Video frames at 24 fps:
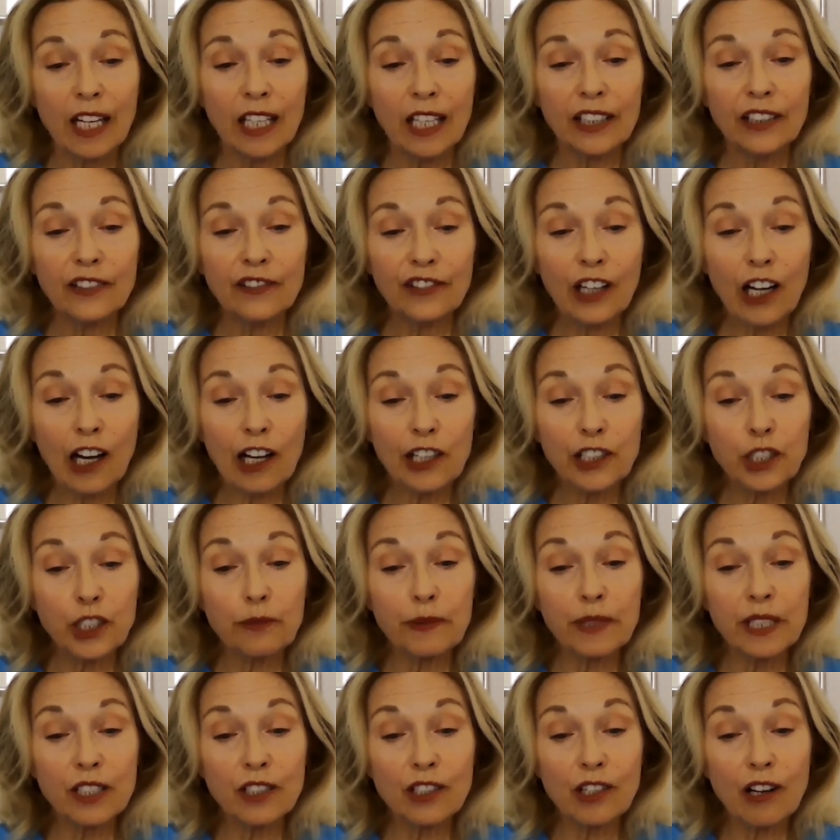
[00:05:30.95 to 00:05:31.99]
You've got to
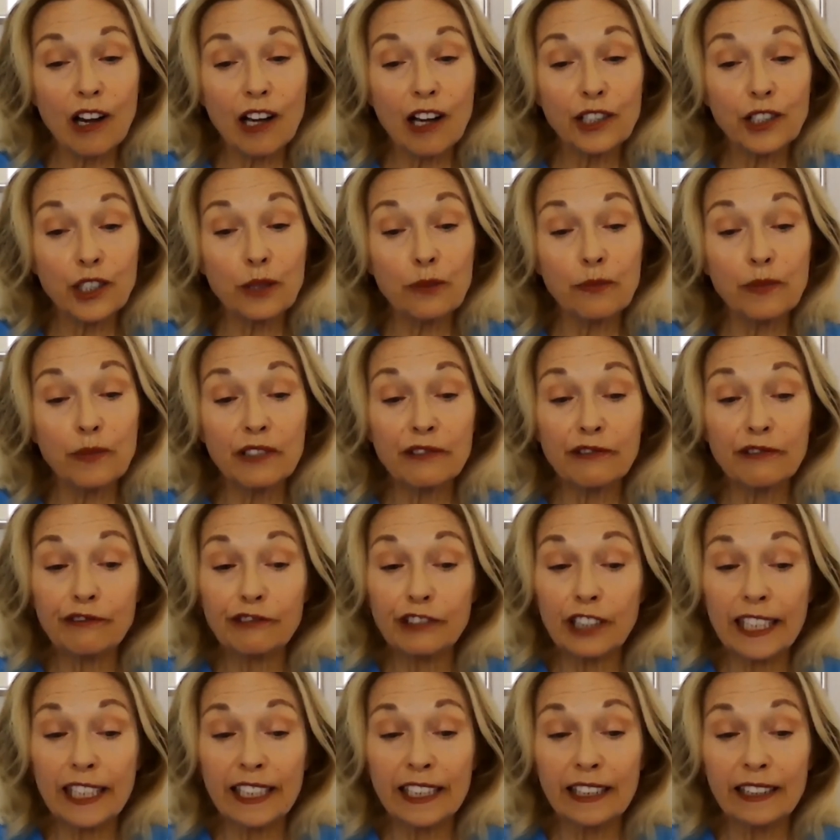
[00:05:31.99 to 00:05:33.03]
be taught to be
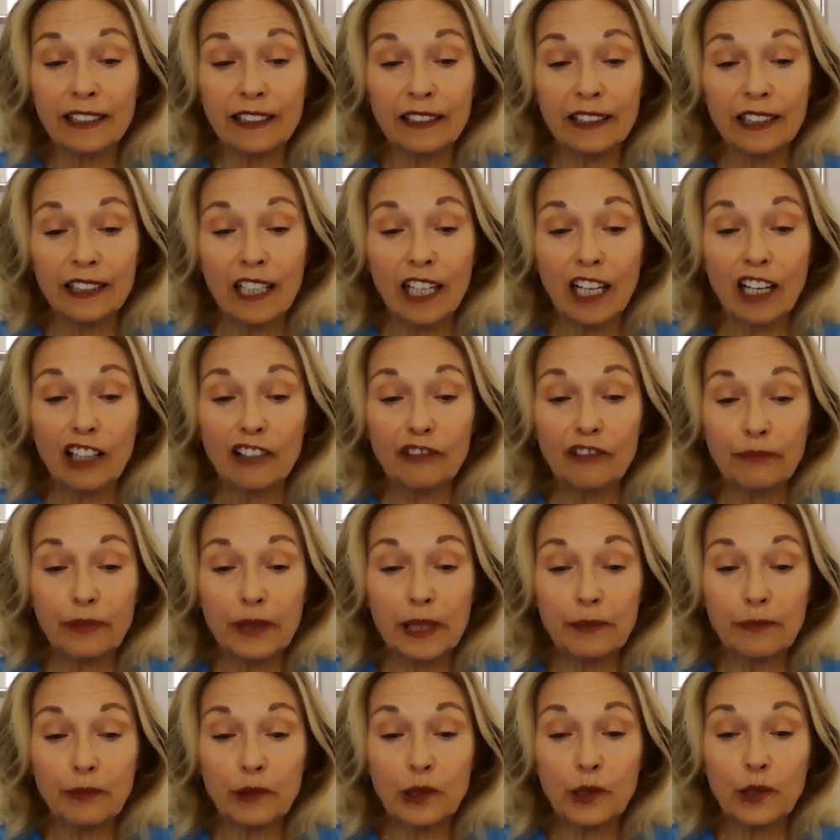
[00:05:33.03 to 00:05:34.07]
afraid of
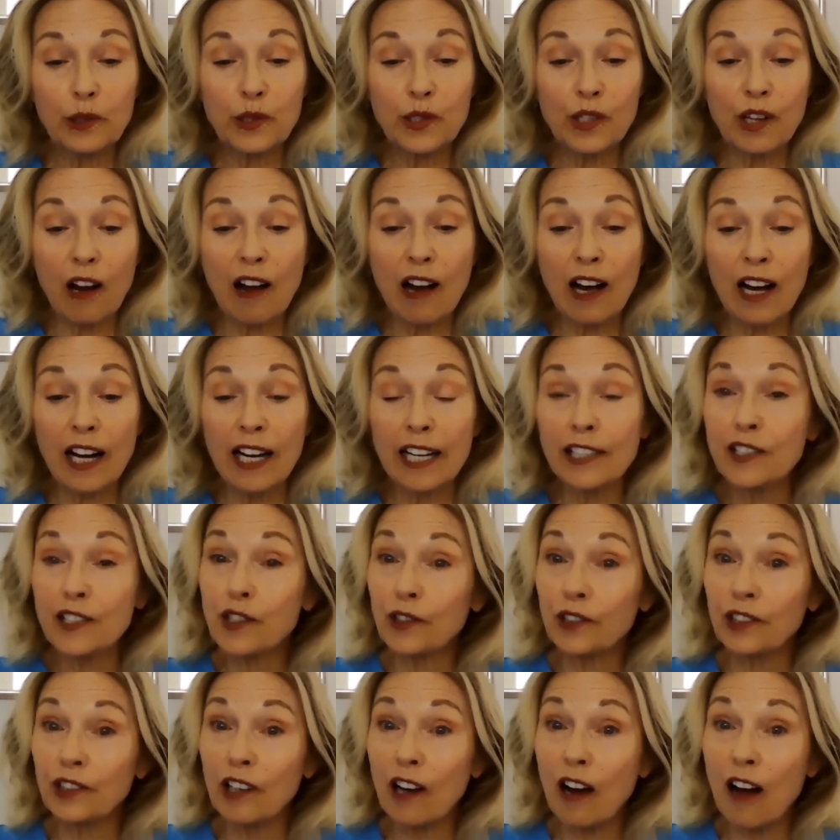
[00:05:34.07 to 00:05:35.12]
people whose eyes
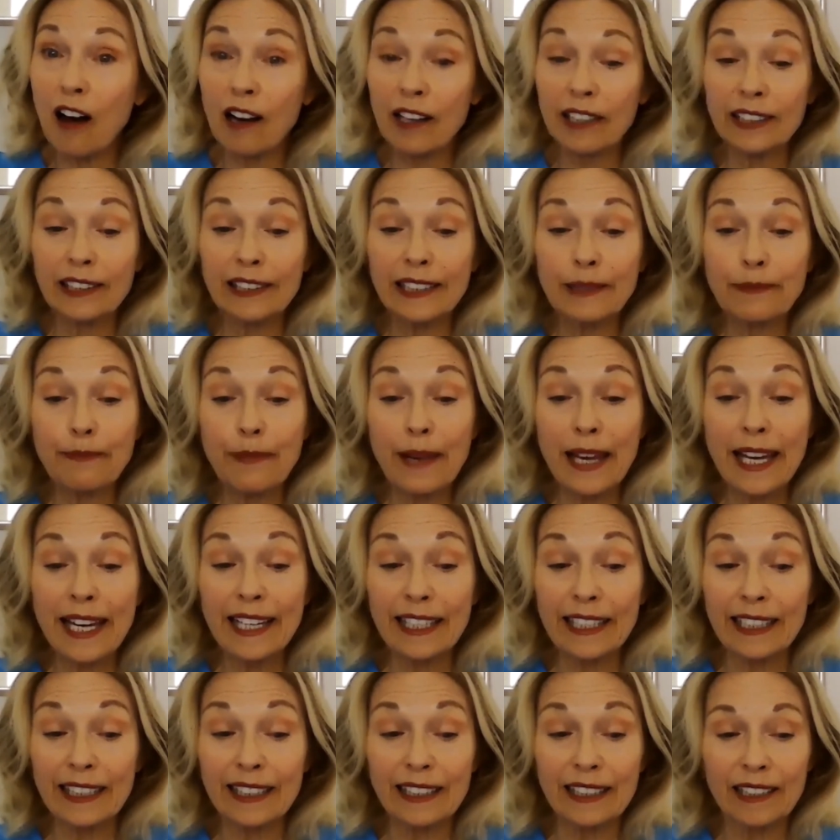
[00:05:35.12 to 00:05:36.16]
are oddly
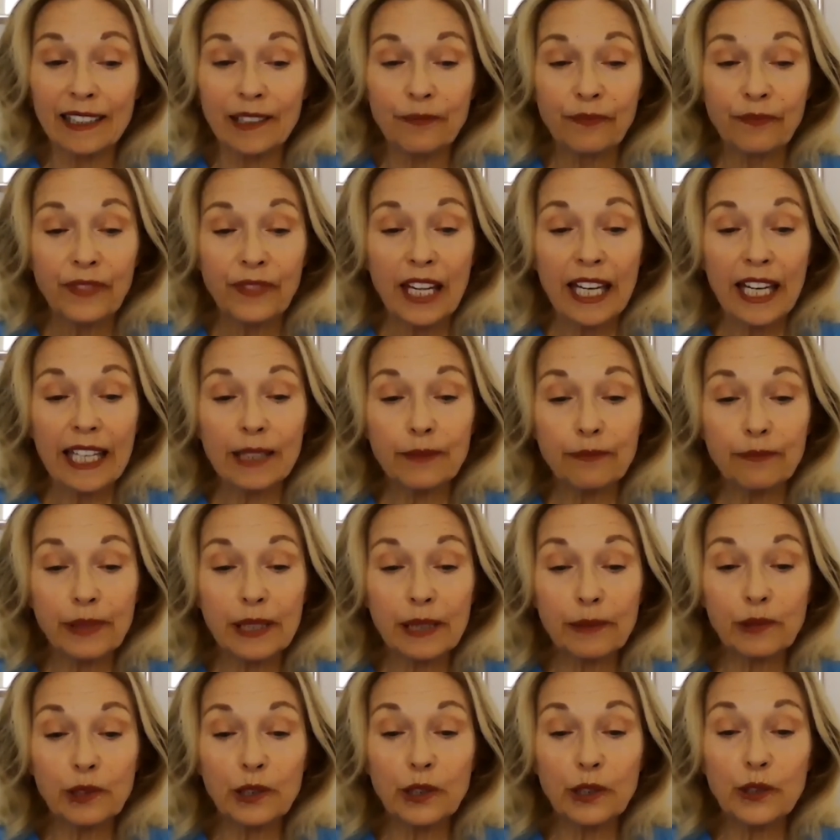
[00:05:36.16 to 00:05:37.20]
made and
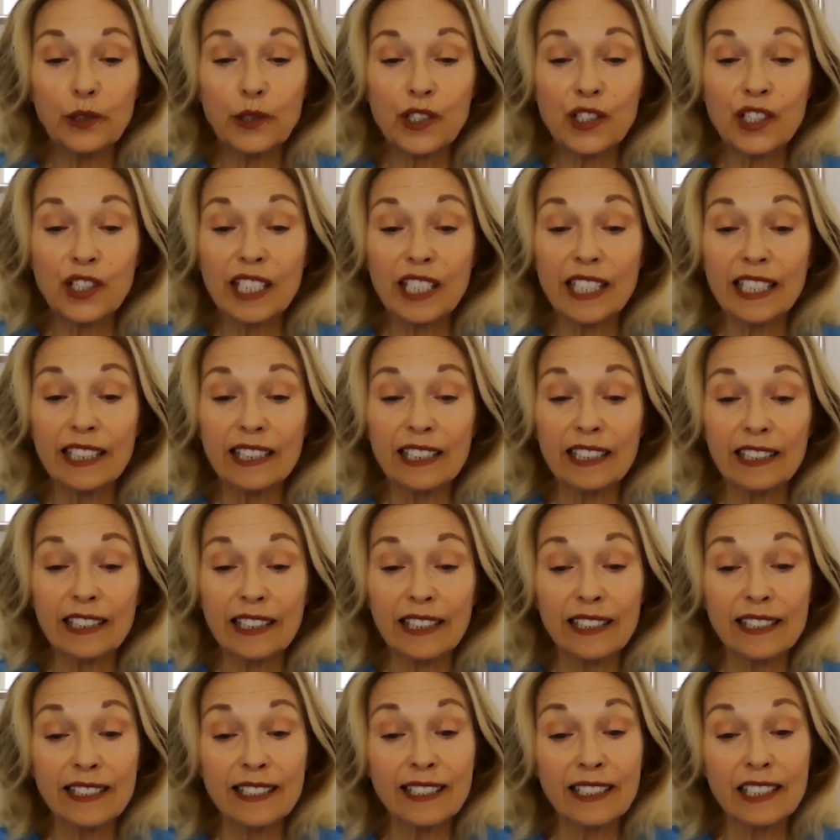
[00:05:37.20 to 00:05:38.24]
people whose skin
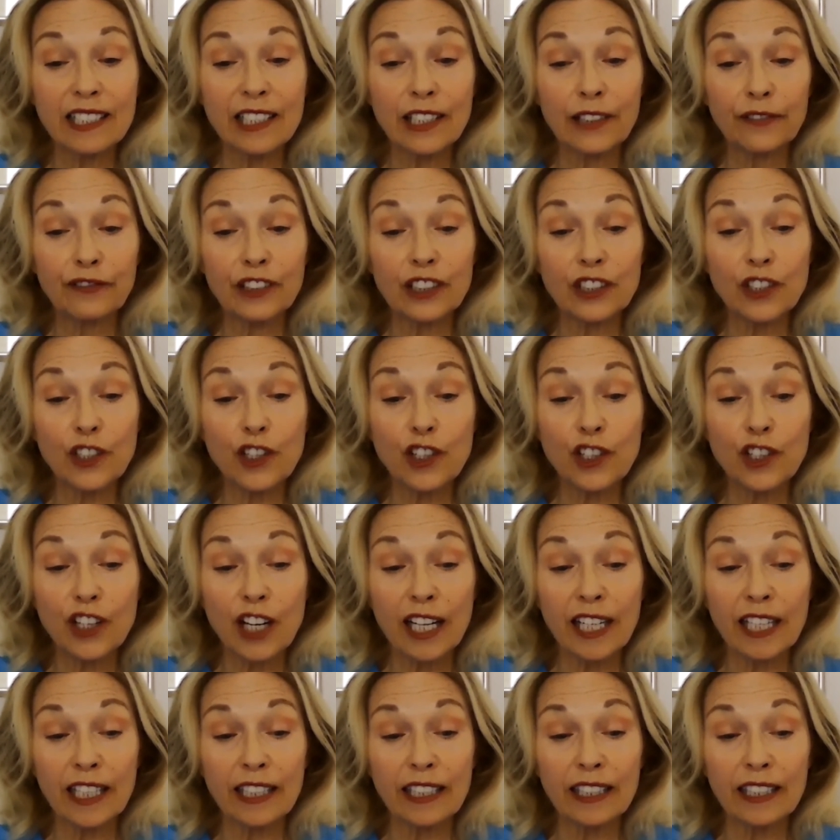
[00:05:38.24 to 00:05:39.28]
is a different
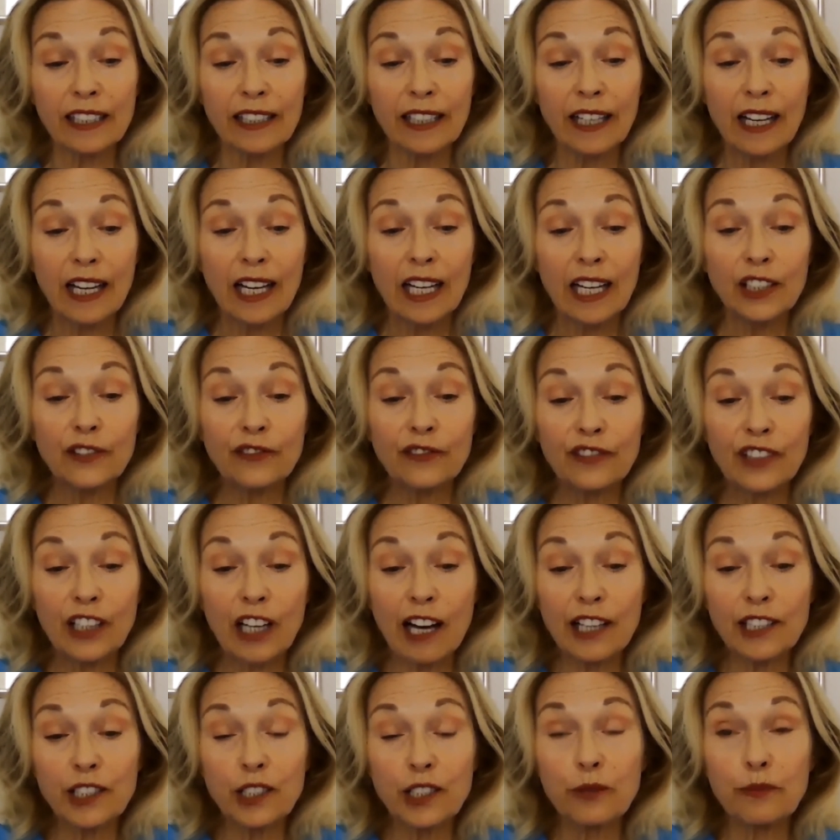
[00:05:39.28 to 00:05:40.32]
shade. You've
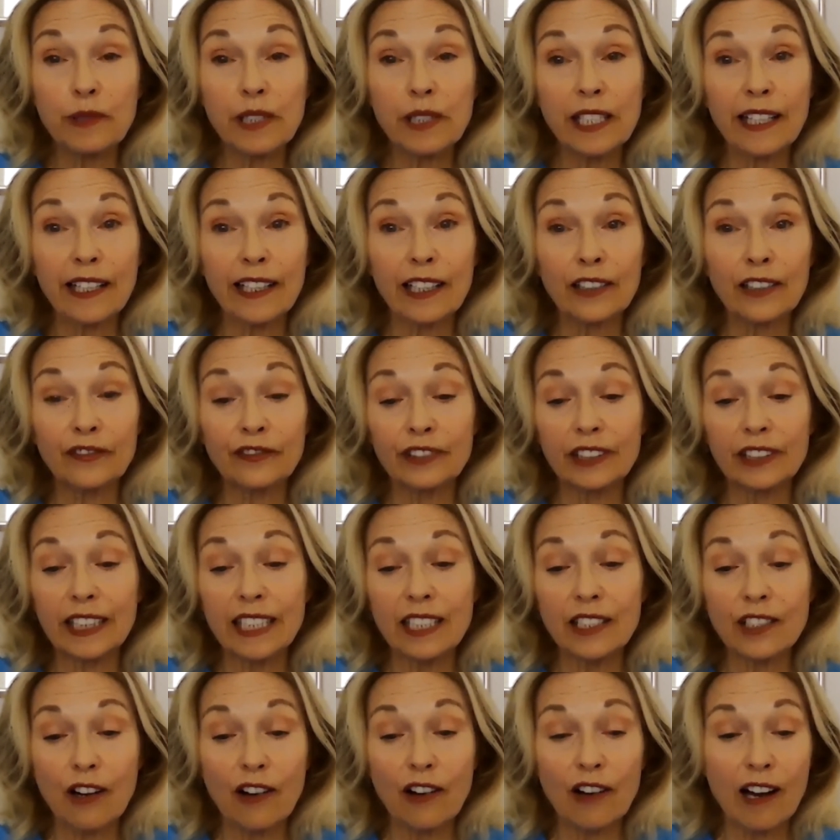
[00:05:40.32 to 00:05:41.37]
got to be carefully
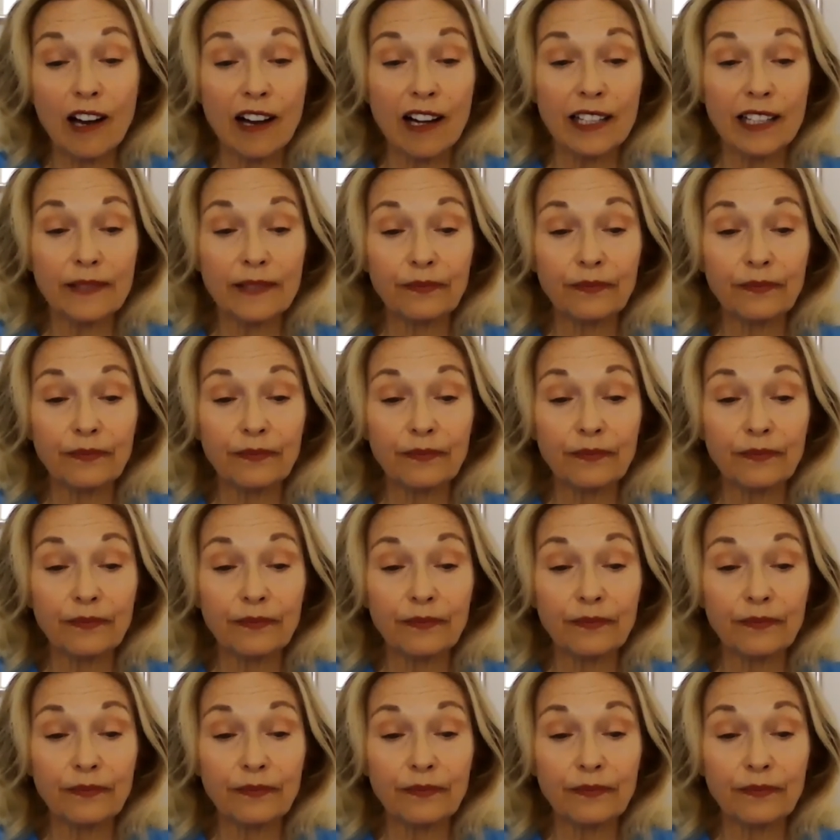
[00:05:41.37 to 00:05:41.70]
taught.